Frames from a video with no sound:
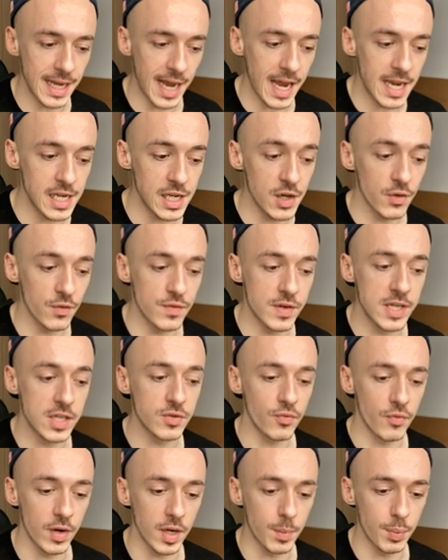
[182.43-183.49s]
get any of
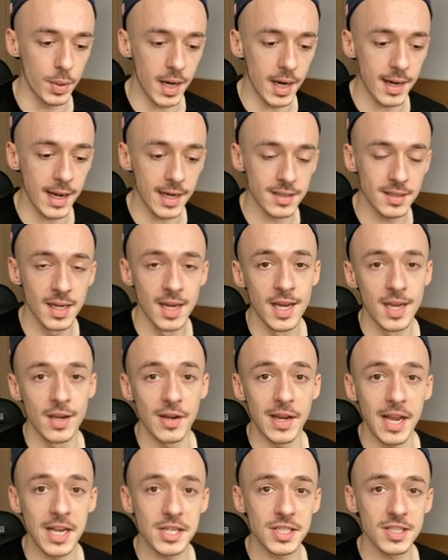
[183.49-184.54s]
these free products, you
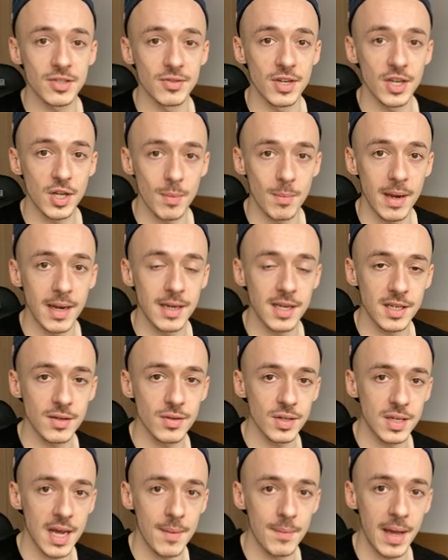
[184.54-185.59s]
can just recommend it
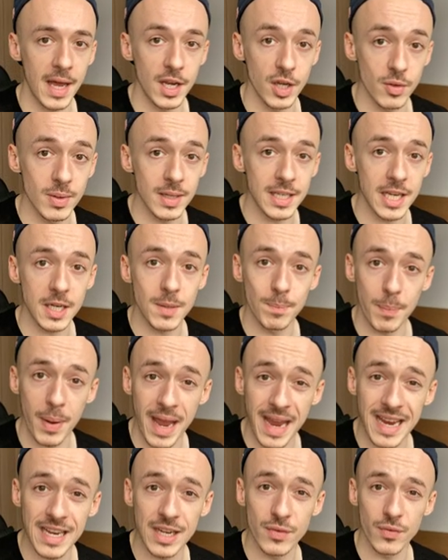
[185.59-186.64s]
to them and you will get
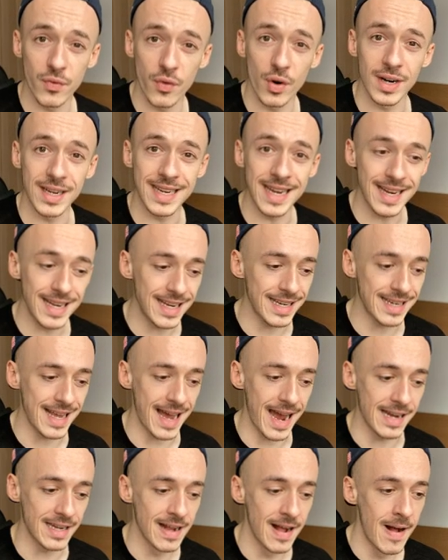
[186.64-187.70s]
paid for getting
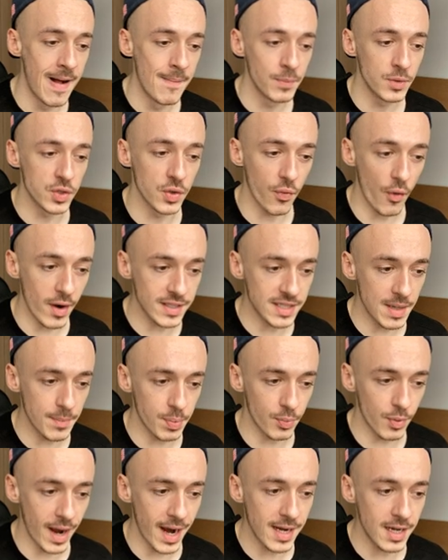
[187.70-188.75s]
that. So for
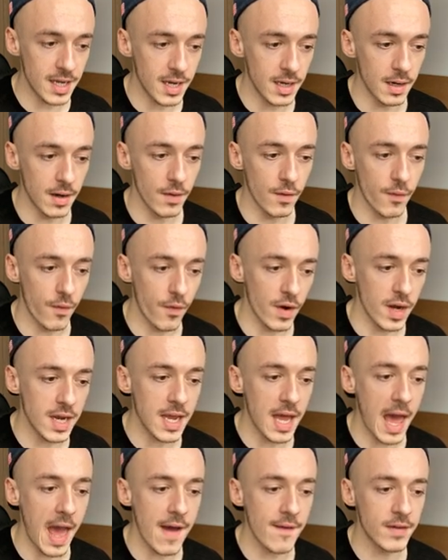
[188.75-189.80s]
example, right here,
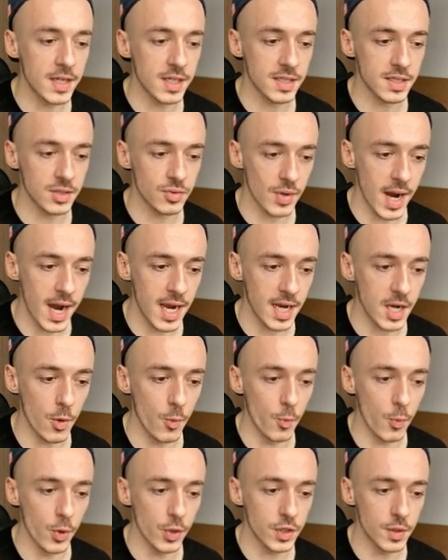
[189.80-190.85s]
free Everstrike
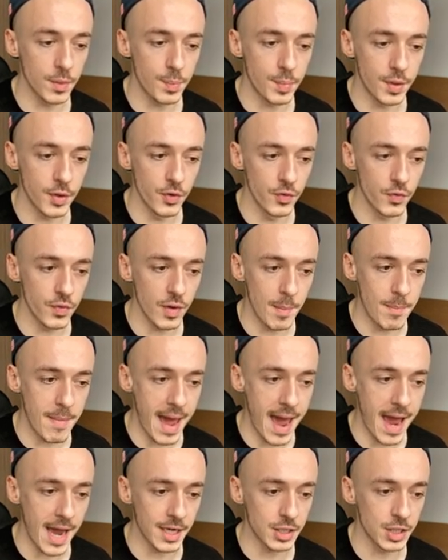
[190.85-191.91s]
waterproof
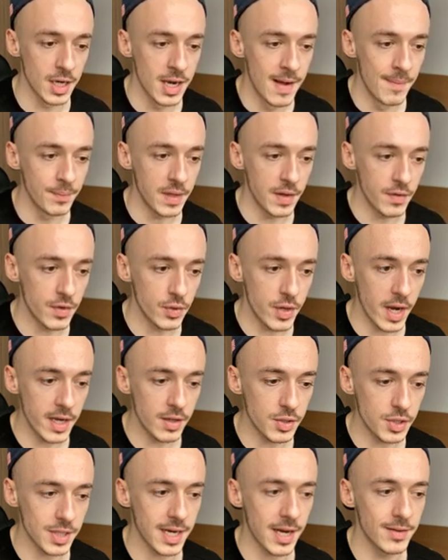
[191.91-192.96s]
match. If you're going
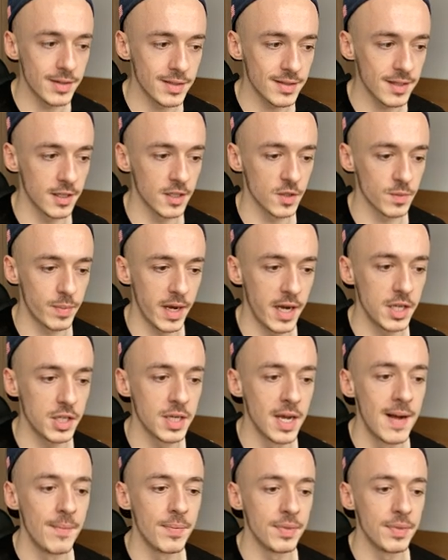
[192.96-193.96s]
to check out the sales page,